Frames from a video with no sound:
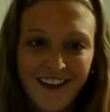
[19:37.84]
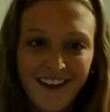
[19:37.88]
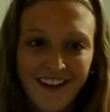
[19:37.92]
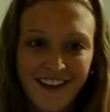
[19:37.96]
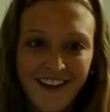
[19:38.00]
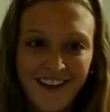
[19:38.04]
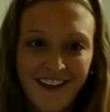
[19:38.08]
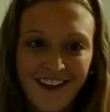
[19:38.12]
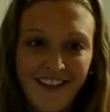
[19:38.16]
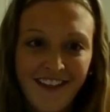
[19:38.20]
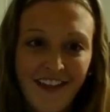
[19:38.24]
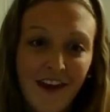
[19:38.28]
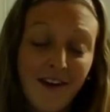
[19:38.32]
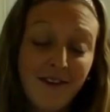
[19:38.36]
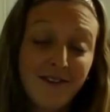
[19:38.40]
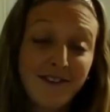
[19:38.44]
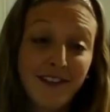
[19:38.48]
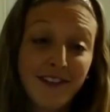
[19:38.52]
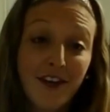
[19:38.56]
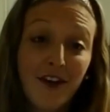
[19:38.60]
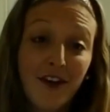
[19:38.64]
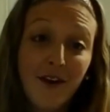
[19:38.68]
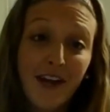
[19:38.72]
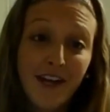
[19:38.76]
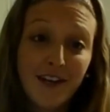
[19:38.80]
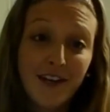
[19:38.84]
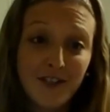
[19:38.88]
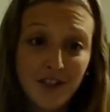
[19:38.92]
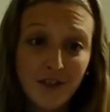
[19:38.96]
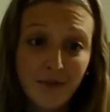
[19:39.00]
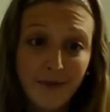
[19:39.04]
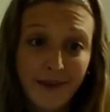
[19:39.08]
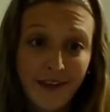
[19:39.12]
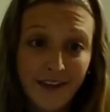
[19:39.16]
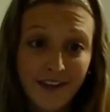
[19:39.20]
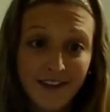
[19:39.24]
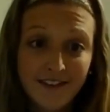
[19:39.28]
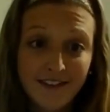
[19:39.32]
and then I was like, okay, two
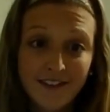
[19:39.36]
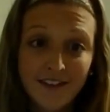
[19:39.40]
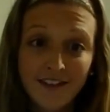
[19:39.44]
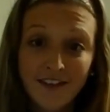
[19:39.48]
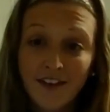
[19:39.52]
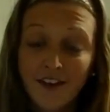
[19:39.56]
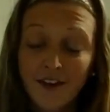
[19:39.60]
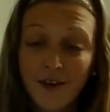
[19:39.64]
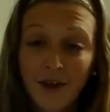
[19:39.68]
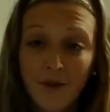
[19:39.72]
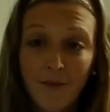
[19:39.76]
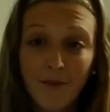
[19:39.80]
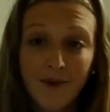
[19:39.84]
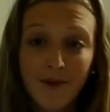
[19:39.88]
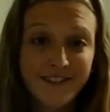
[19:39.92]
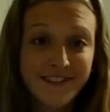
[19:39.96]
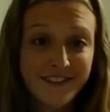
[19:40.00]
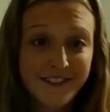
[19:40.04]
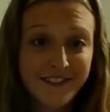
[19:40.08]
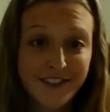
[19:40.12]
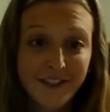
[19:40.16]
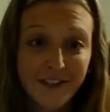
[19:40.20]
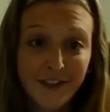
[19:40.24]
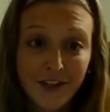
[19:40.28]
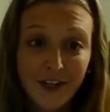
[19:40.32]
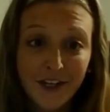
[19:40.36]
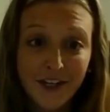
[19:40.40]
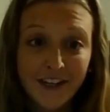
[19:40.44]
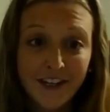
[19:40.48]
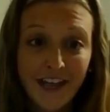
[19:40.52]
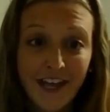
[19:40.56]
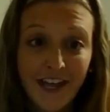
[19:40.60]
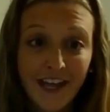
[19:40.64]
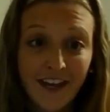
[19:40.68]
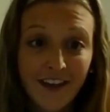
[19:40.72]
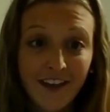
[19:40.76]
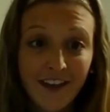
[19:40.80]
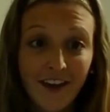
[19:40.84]
weeks. Okay, what is this going to look
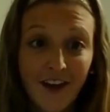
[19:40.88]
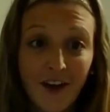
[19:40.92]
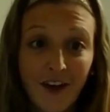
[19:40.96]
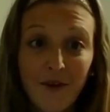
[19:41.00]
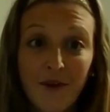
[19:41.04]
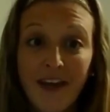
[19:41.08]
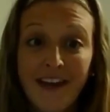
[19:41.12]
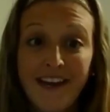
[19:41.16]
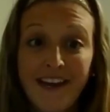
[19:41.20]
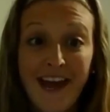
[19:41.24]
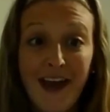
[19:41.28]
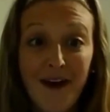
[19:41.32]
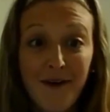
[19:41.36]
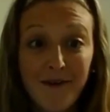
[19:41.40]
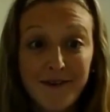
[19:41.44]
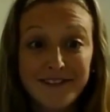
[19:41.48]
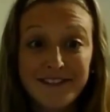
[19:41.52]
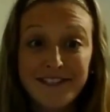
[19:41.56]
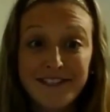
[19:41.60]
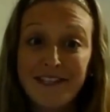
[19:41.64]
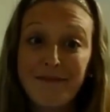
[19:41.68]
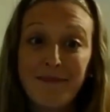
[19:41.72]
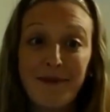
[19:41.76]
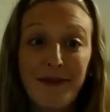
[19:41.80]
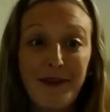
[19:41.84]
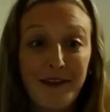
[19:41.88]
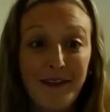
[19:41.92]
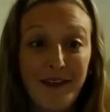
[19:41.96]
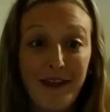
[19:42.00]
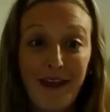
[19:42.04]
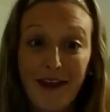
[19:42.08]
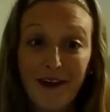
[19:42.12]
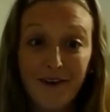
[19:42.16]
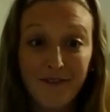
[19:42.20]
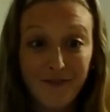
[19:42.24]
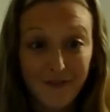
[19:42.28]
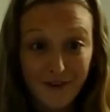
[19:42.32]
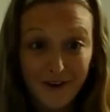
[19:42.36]
like? okay, now it's going to be
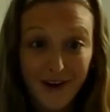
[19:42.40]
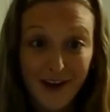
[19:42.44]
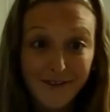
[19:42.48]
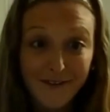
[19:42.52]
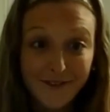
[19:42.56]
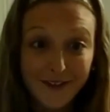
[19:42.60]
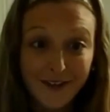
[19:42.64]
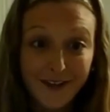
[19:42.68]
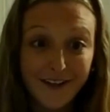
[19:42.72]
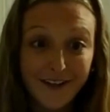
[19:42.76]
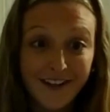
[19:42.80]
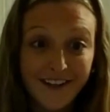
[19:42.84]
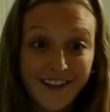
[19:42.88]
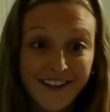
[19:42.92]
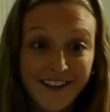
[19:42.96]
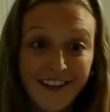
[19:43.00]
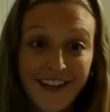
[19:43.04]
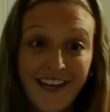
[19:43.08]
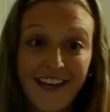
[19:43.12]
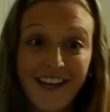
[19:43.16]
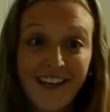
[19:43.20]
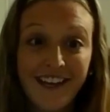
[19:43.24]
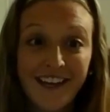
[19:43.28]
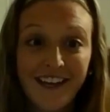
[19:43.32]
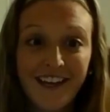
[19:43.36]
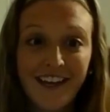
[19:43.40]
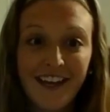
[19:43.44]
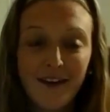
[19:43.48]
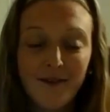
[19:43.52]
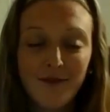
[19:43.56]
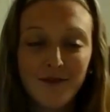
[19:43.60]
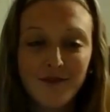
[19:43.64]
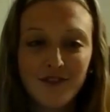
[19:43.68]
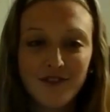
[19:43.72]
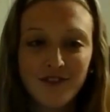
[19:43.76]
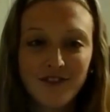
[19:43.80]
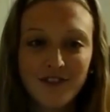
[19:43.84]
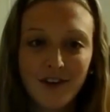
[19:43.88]
like forever. Like it
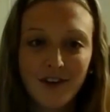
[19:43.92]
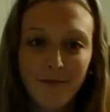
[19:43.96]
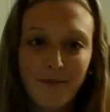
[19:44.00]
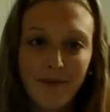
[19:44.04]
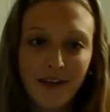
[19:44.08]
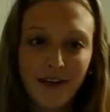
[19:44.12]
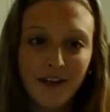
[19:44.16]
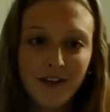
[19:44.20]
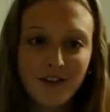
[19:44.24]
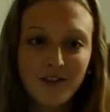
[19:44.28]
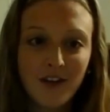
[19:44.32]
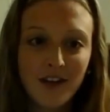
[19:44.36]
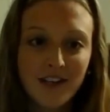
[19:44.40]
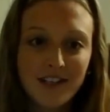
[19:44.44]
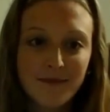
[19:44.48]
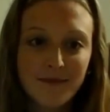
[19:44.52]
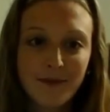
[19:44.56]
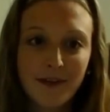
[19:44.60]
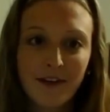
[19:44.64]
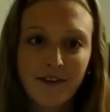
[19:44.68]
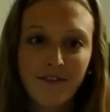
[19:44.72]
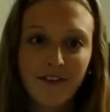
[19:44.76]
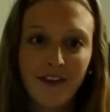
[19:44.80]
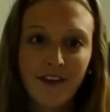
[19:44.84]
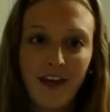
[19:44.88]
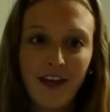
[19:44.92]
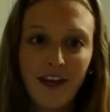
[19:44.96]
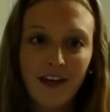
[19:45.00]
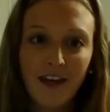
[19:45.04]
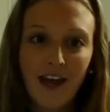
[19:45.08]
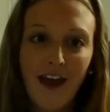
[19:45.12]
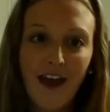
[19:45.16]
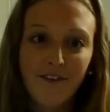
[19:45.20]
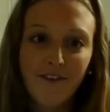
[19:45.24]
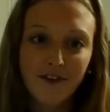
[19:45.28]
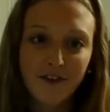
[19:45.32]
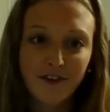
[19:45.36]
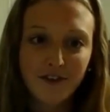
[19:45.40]
was just a big adjustment of mm-hmm. like
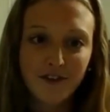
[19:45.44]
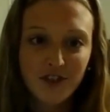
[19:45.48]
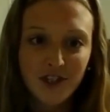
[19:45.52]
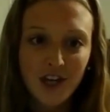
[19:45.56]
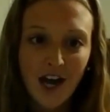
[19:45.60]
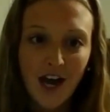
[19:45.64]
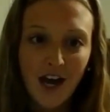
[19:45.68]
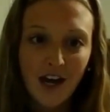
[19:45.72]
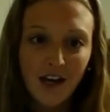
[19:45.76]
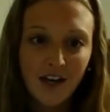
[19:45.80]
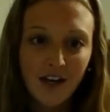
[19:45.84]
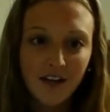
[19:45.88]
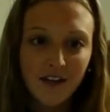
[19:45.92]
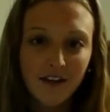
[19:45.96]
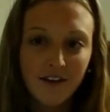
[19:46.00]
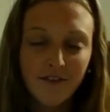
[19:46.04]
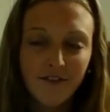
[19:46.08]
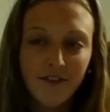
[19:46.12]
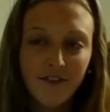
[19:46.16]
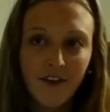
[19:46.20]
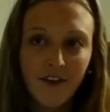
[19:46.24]
after the shock of,